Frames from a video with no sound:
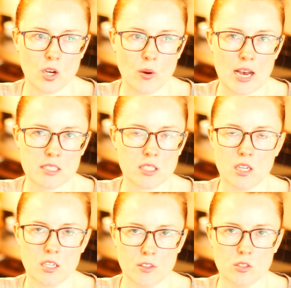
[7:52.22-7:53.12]
has a
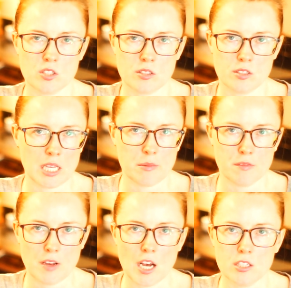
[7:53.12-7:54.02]
lot of those same
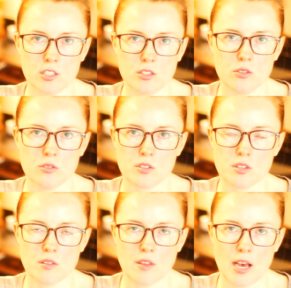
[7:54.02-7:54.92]
values
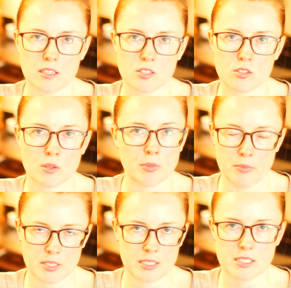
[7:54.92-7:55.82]
that
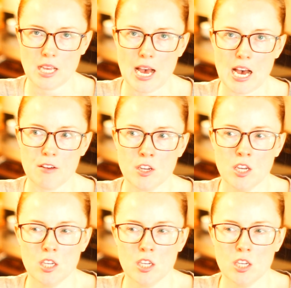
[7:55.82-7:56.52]
Republicans have.